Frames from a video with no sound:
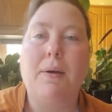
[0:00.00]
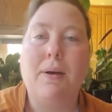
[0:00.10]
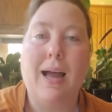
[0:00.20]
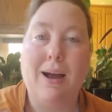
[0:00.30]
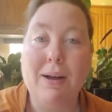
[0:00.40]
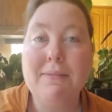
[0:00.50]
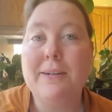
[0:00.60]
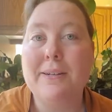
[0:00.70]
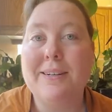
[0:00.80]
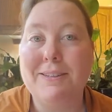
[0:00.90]

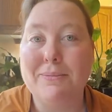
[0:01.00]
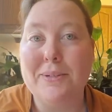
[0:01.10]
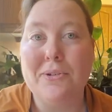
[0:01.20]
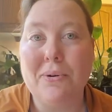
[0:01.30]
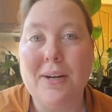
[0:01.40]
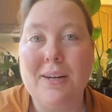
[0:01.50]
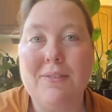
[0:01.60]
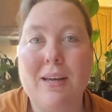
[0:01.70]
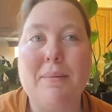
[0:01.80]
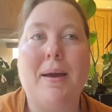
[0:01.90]
However, the majority
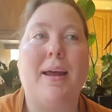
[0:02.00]
of them,